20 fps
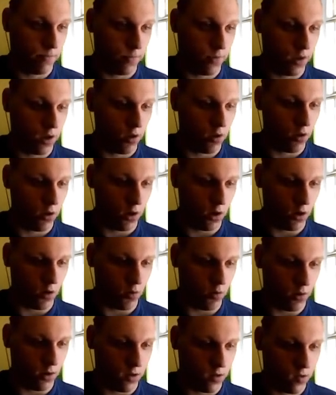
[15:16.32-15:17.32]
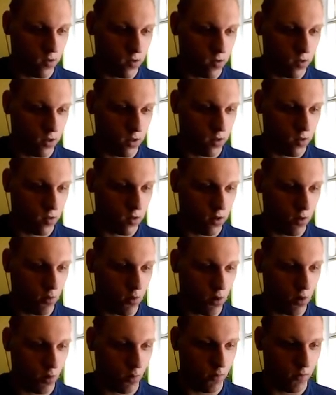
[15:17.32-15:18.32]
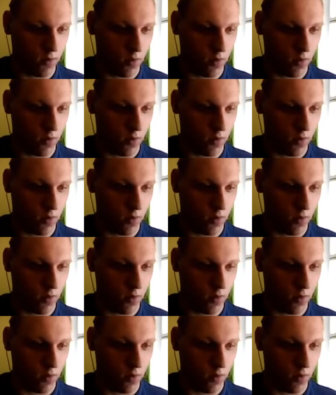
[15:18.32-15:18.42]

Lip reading: Actually, no, let's go over